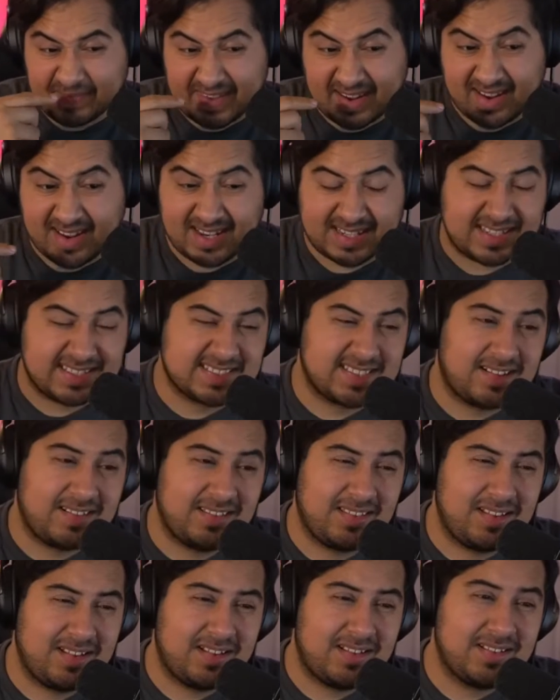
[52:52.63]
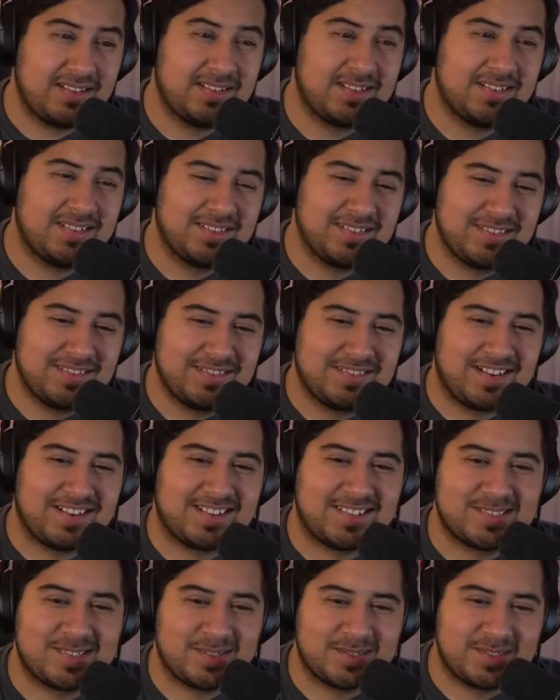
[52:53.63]
yeah, I guess
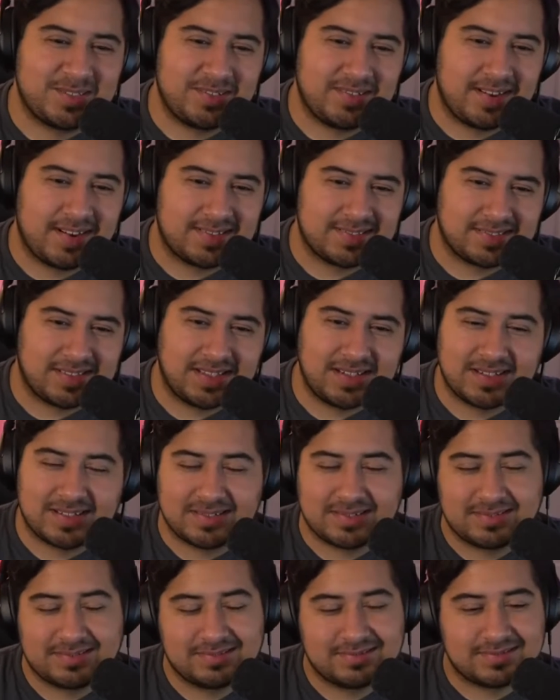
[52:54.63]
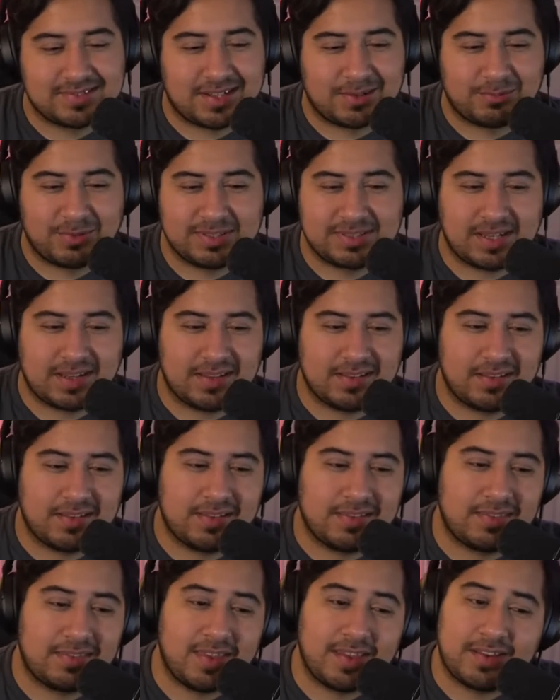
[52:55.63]
I'll see you guys later. Yeah, once
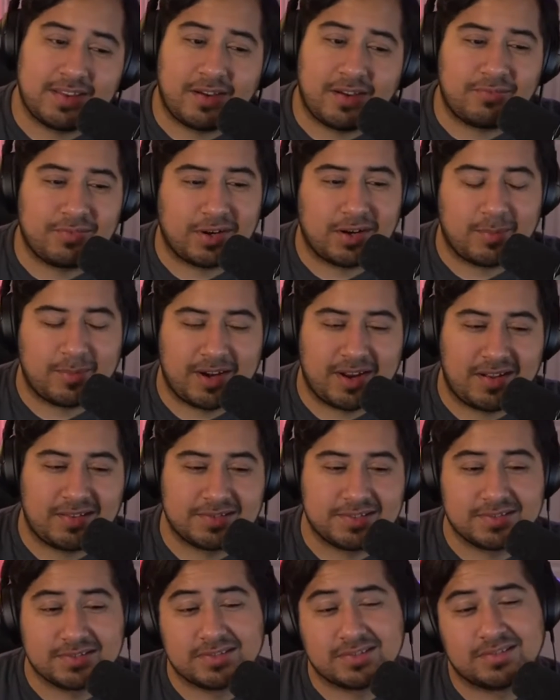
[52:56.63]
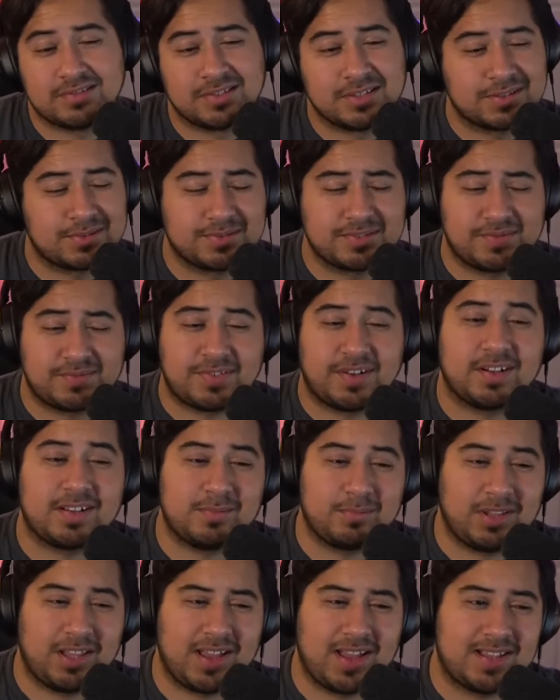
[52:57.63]
again, thank y'all for coming out, dude. This was a
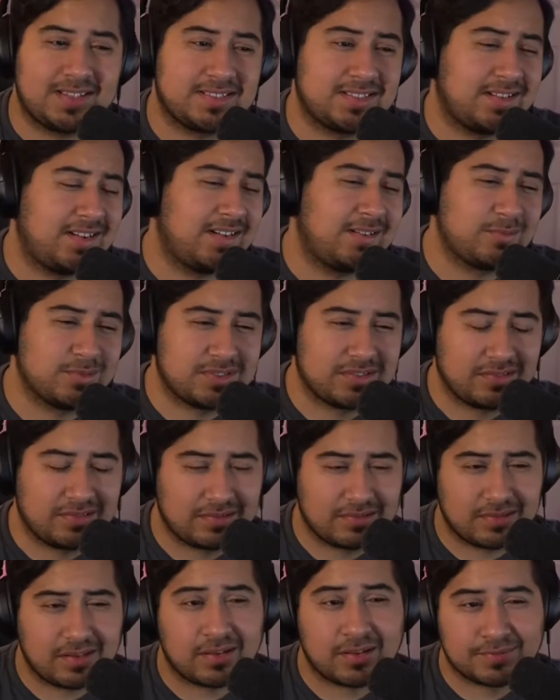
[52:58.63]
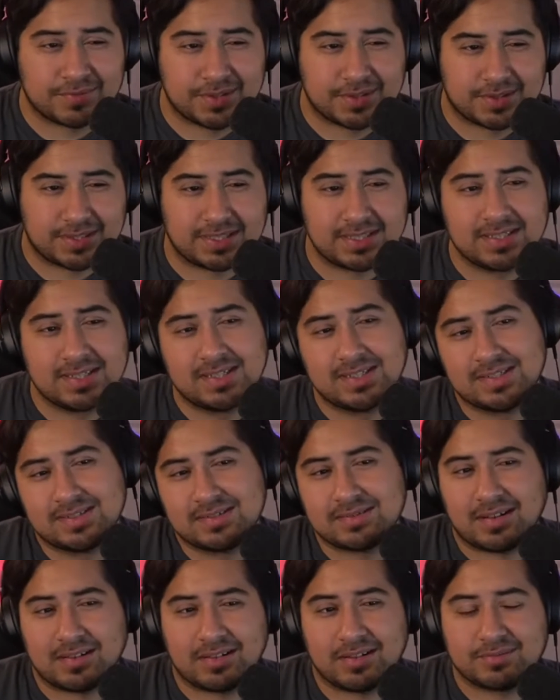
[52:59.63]
fucking blast, and I always love doing it.
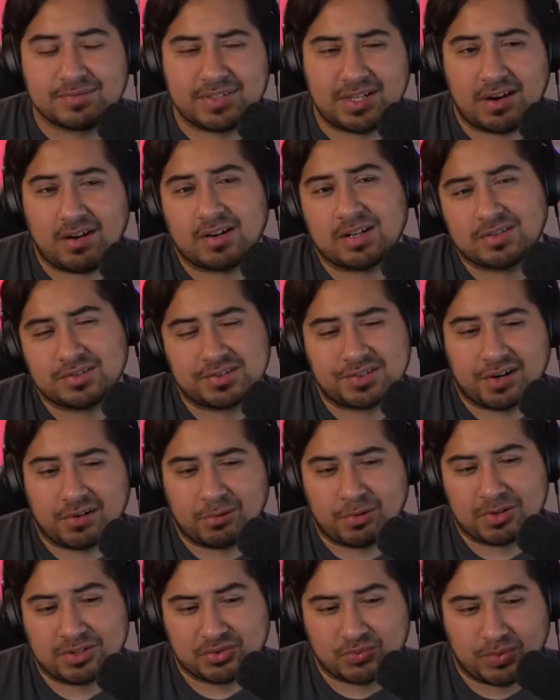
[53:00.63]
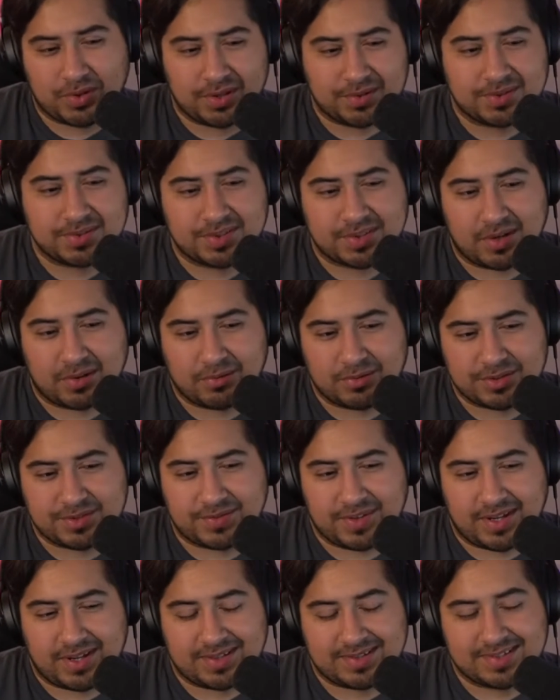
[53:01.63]
I love talking Star Wars with other Star Wars
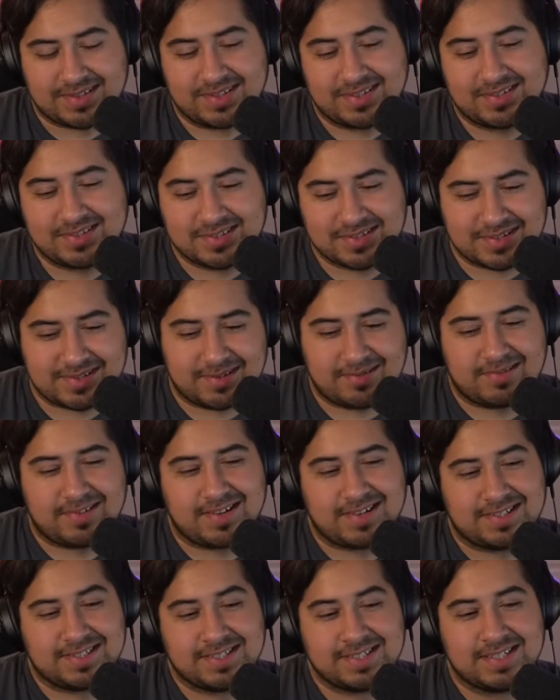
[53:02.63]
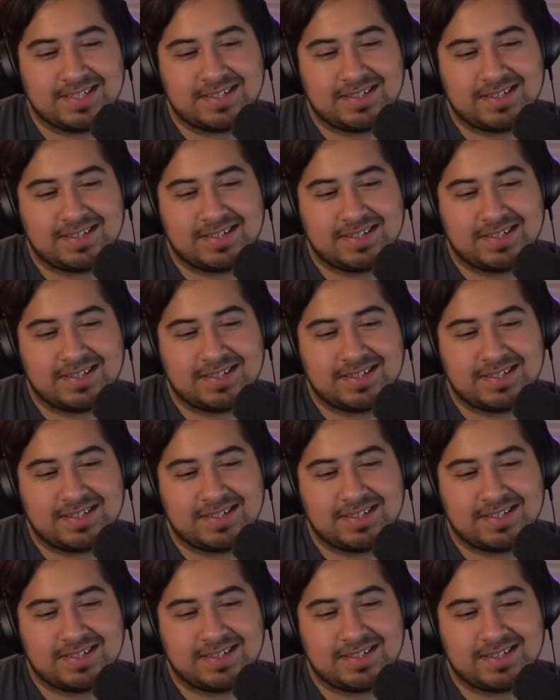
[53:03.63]
fans. So